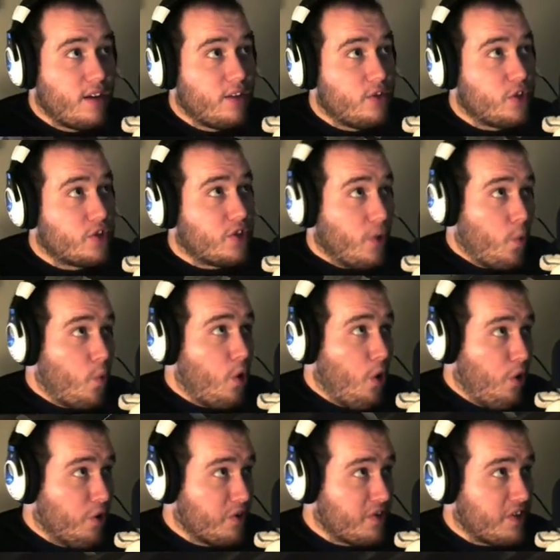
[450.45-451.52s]
just the
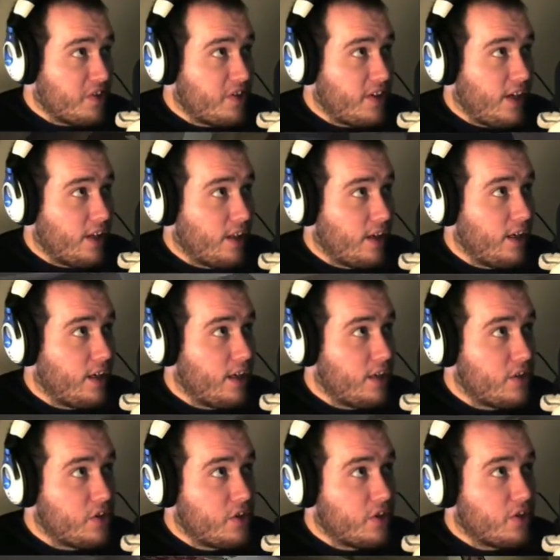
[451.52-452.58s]
walls, the ceiling.
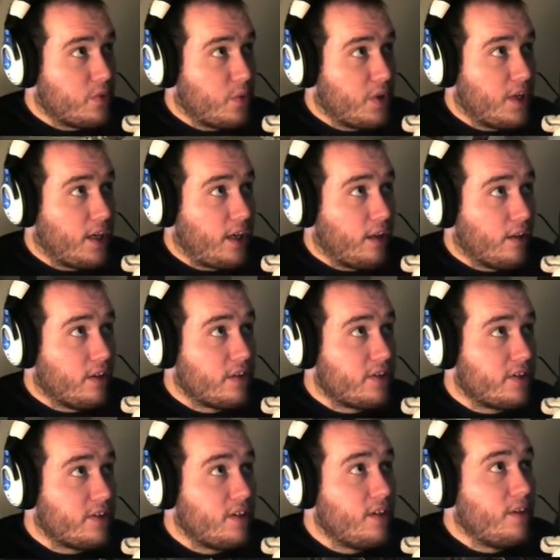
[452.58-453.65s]
It's just
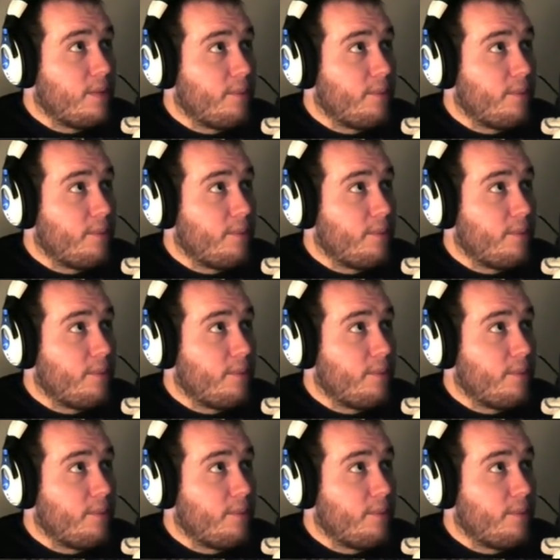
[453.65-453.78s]
ridiculous.